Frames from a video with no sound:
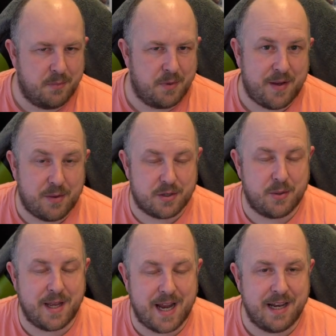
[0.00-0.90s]
without
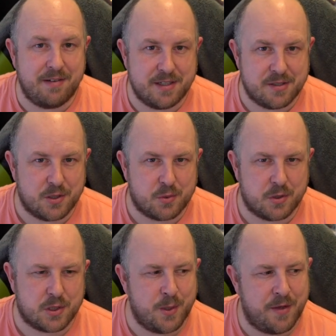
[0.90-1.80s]
doing any research
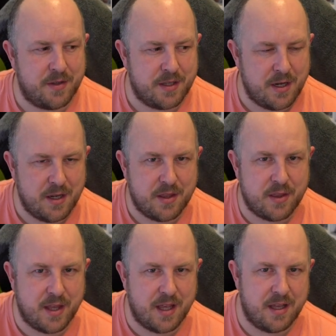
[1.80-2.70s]
whatsoever, the only
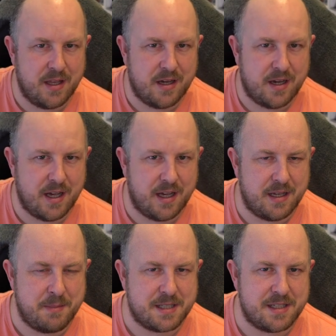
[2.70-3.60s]
thing, I
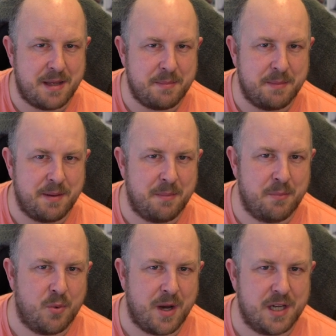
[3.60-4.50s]
can imagine that may be
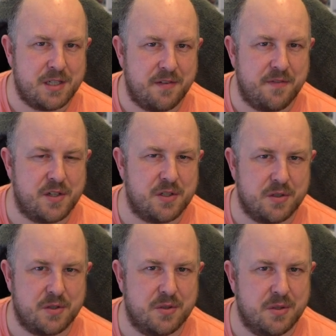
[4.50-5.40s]
more energy
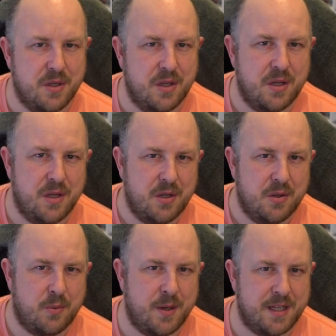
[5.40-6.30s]
efficient
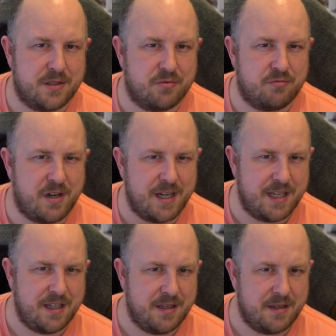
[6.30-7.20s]
when it's
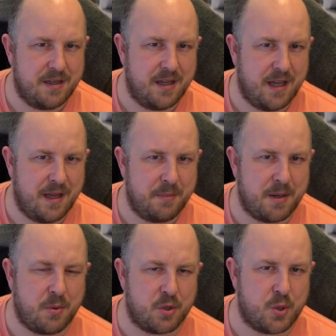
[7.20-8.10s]
running, but
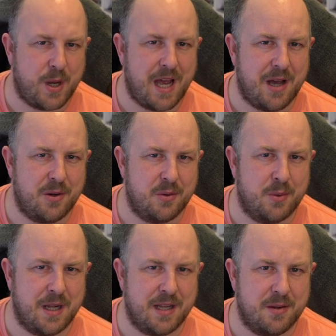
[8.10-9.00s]
I'm not sure how
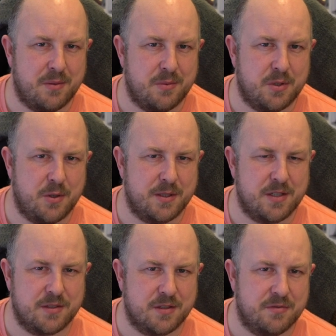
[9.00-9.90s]
well it will do in
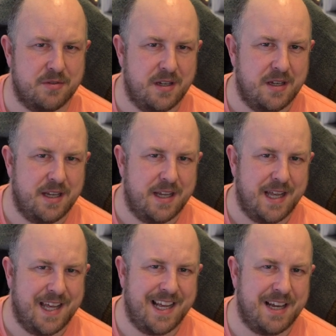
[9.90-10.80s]
terms of
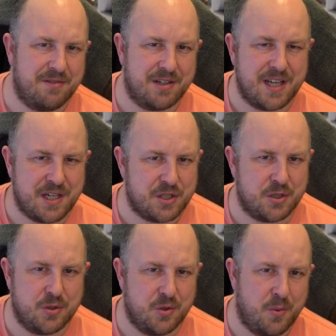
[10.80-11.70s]
heat
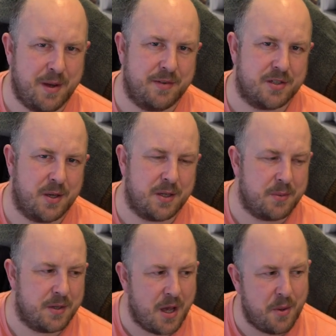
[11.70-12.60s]
retention or whatever. So I
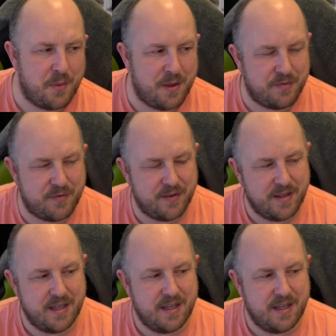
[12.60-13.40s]
don't know if